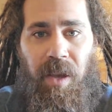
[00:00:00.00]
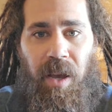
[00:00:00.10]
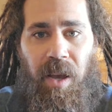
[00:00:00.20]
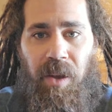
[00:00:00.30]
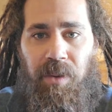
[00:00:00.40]

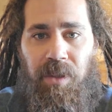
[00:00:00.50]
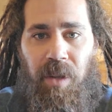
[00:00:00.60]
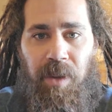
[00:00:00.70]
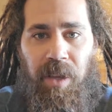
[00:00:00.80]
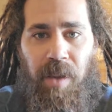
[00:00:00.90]
Oh, so
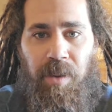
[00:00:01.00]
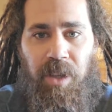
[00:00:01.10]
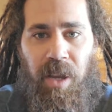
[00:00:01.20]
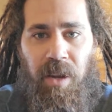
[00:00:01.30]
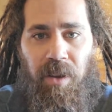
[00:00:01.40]
on my gaming
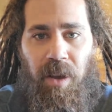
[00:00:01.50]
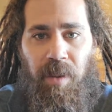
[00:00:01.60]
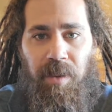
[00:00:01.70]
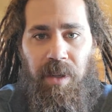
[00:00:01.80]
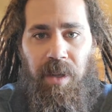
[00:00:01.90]
channel
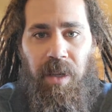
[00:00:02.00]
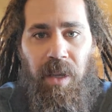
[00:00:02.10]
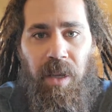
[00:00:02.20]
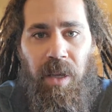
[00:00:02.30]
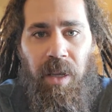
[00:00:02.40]
commenting.
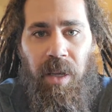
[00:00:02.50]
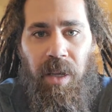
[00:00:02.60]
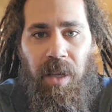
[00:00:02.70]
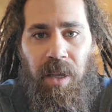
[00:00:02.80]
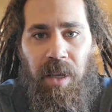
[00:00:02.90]

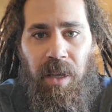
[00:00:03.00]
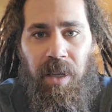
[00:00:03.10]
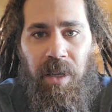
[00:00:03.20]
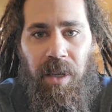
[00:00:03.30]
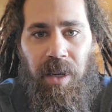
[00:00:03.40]

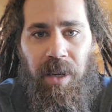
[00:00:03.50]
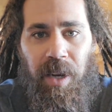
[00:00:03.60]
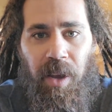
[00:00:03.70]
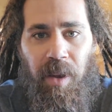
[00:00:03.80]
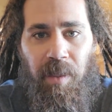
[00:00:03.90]

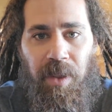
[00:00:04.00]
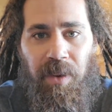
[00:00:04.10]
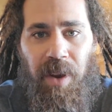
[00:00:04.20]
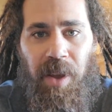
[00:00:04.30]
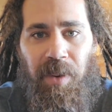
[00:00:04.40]
No, I'm on
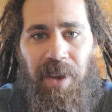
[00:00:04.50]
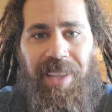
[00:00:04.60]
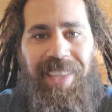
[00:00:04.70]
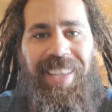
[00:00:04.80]
the right one.